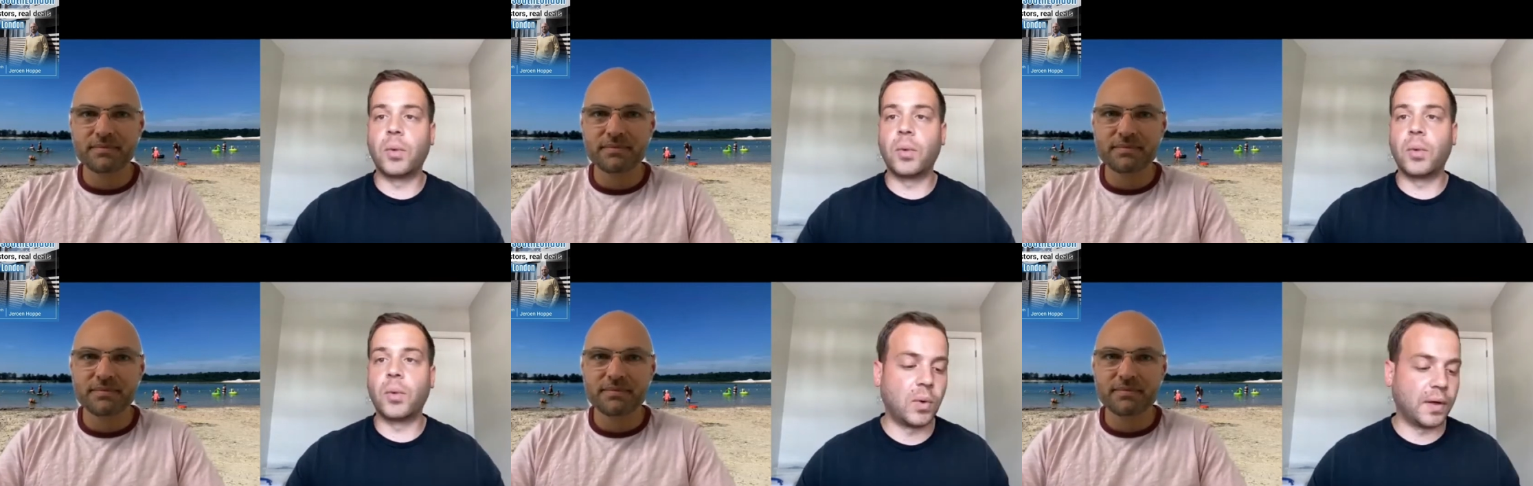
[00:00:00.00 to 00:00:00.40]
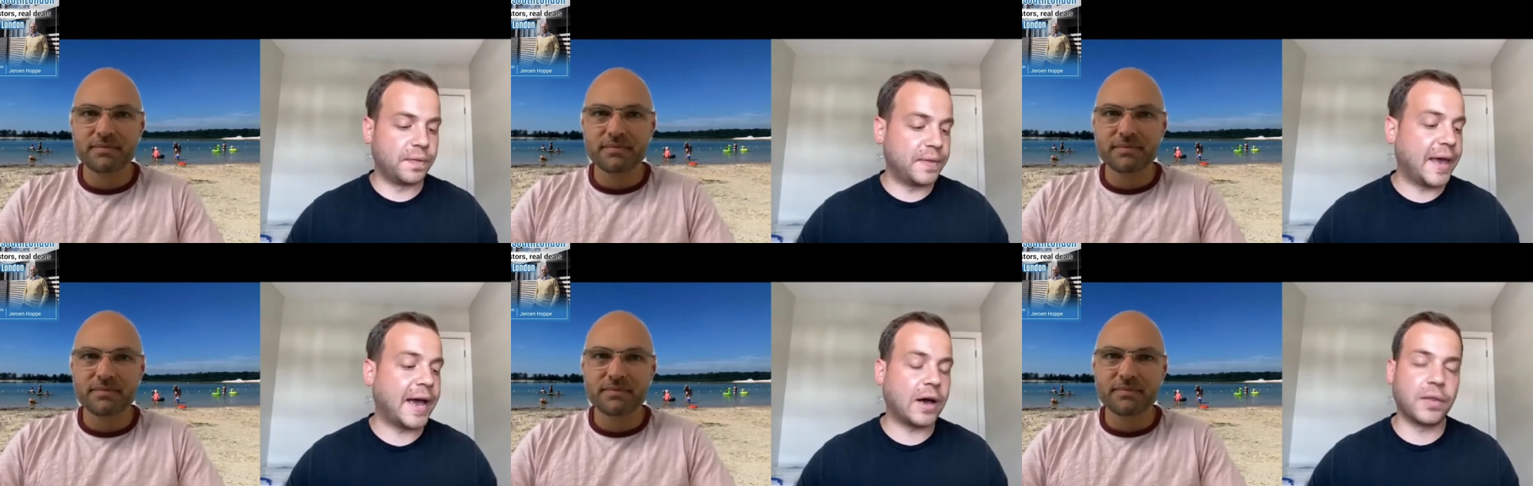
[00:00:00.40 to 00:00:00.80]
Speaker 1: got
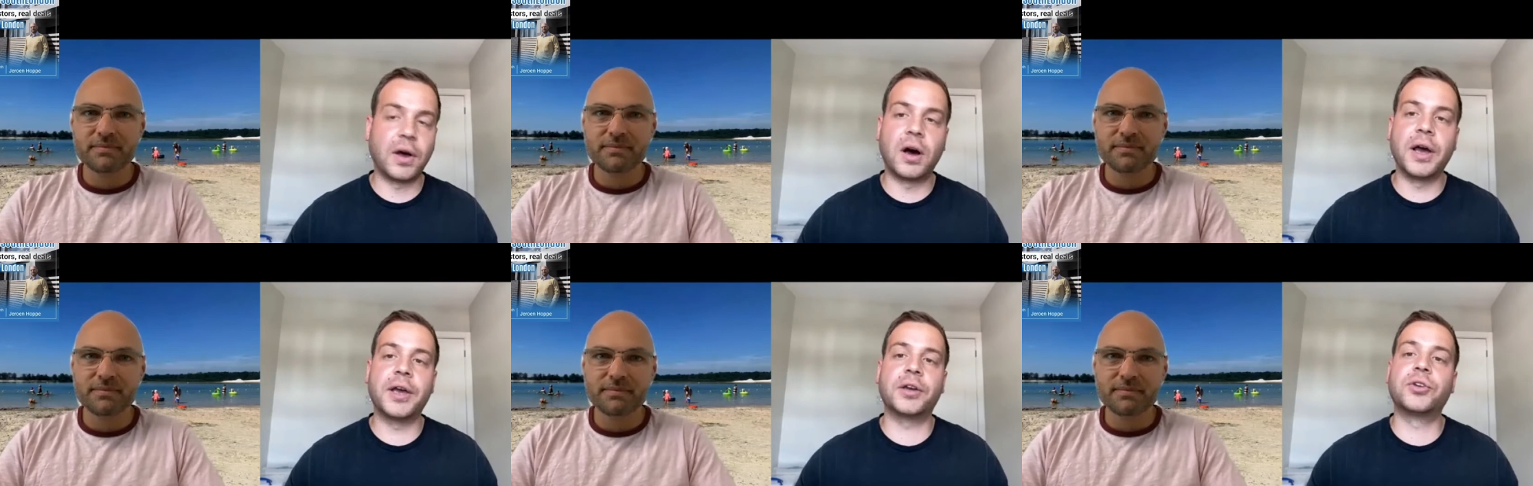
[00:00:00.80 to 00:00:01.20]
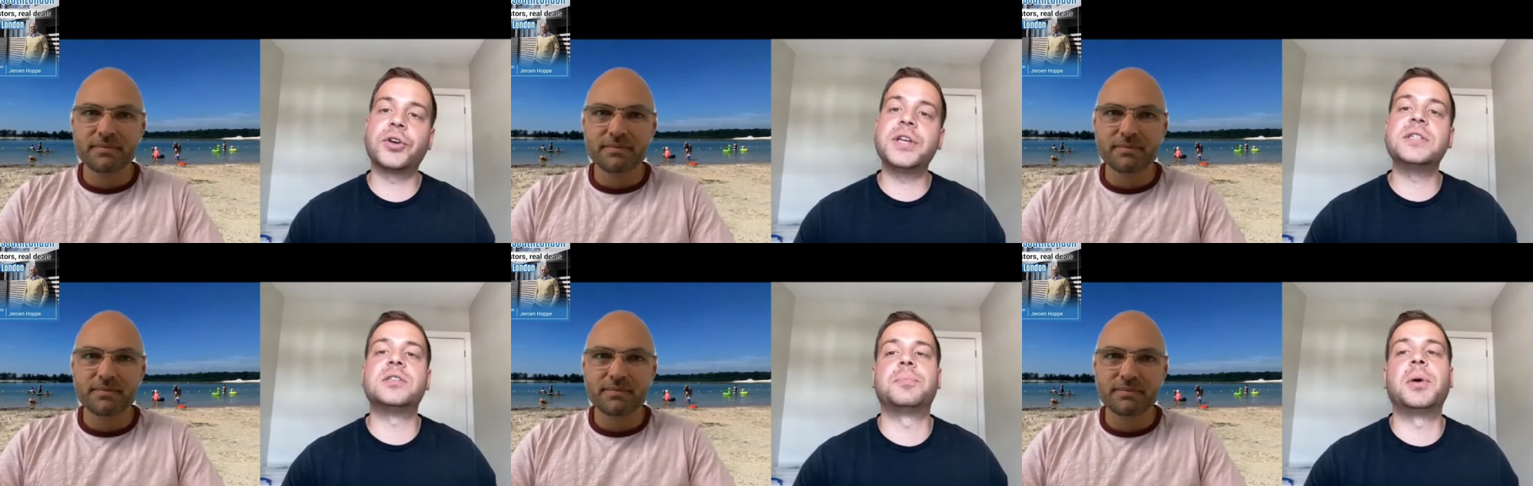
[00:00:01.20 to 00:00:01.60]
one now that I
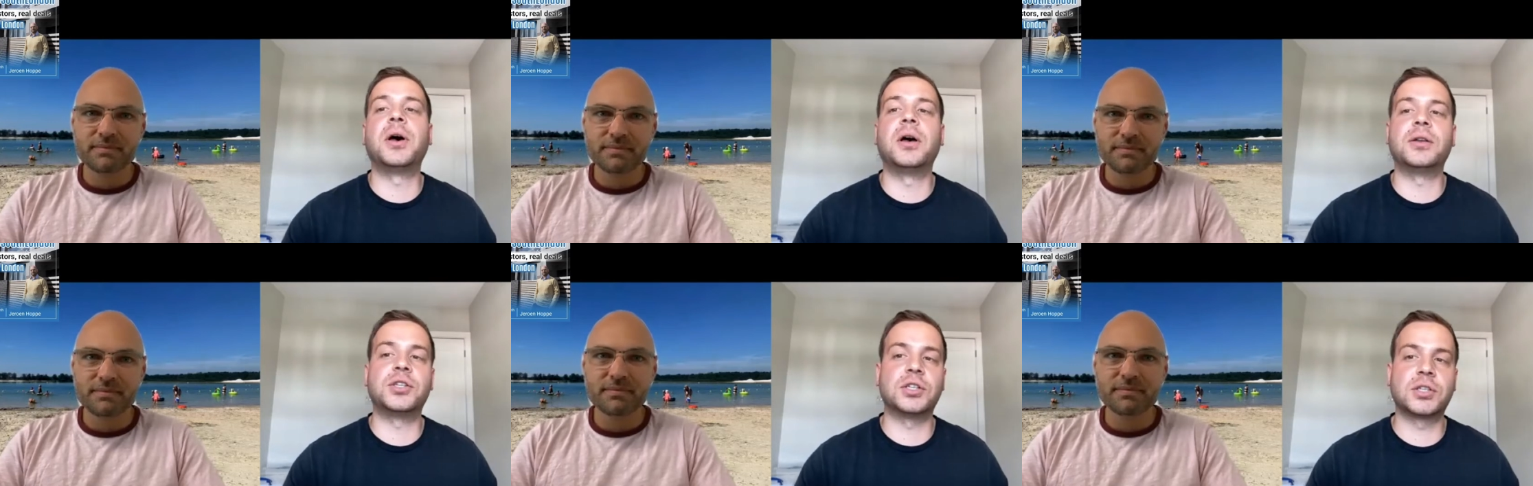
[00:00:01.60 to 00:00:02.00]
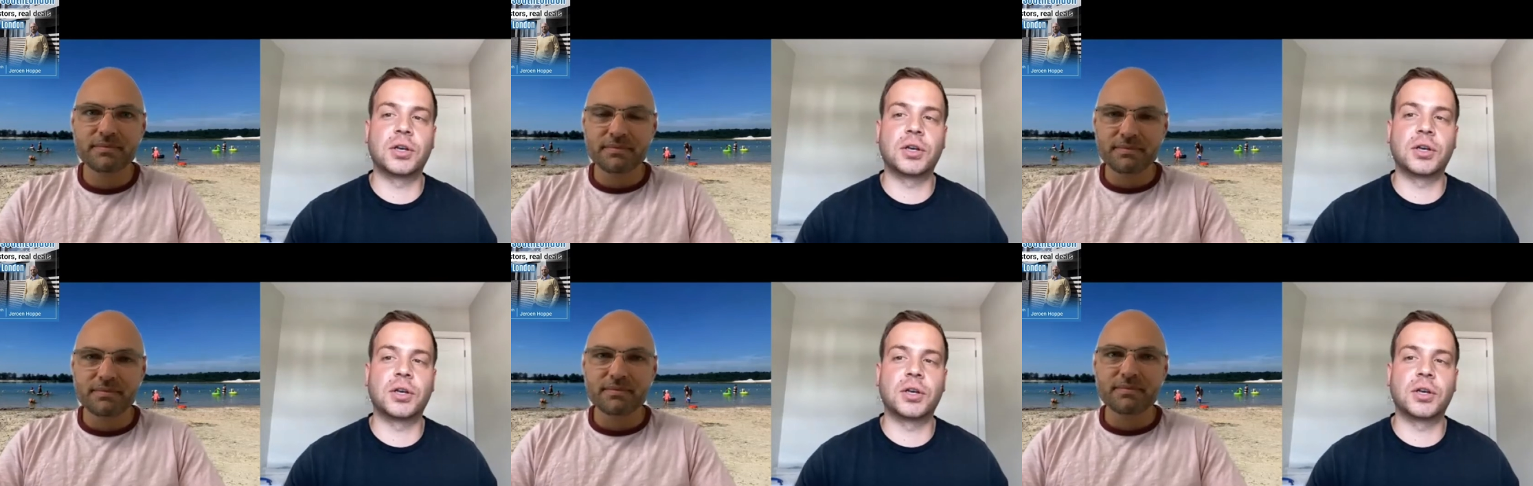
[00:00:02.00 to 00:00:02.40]
agreed to purchase
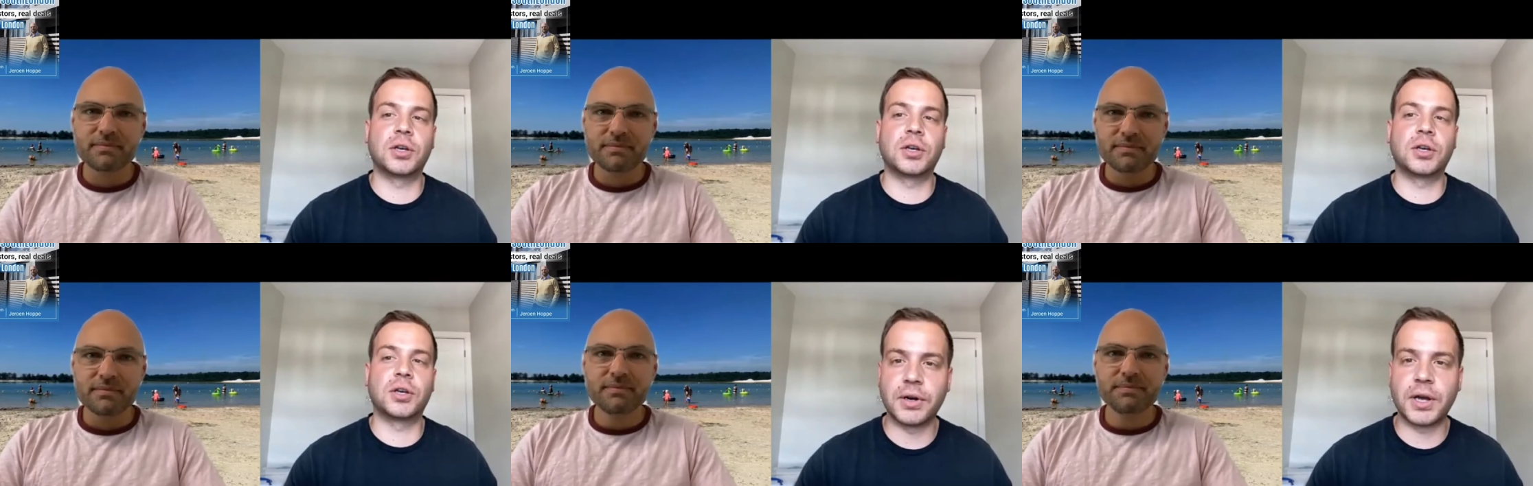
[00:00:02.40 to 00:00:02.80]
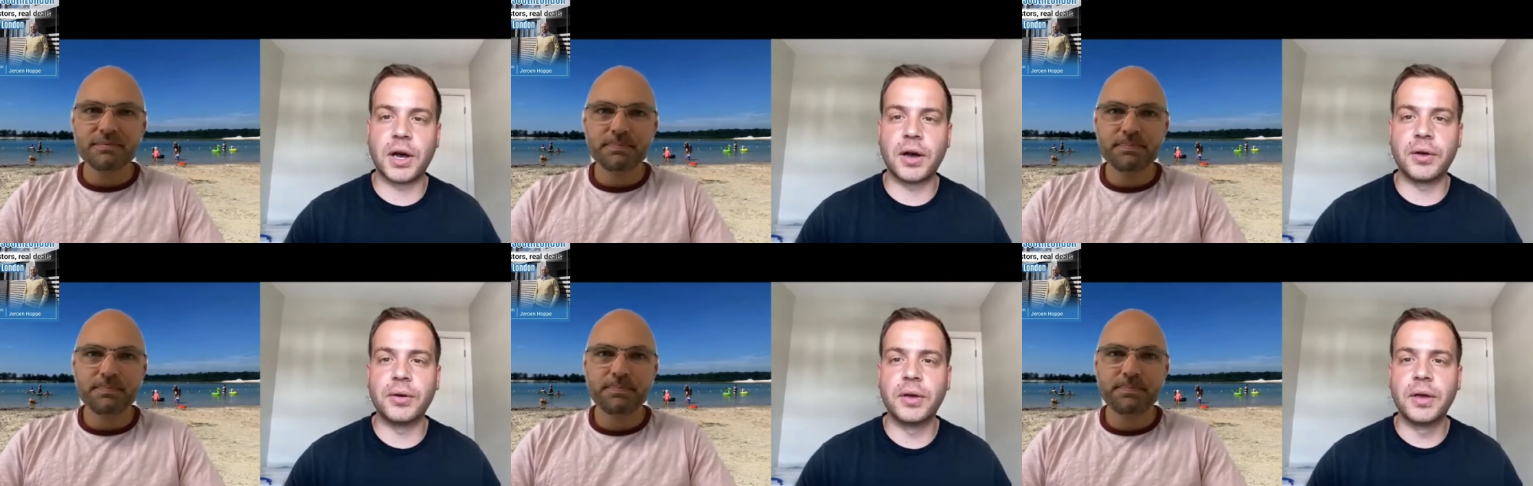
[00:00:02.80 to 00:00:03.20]
over a year ago,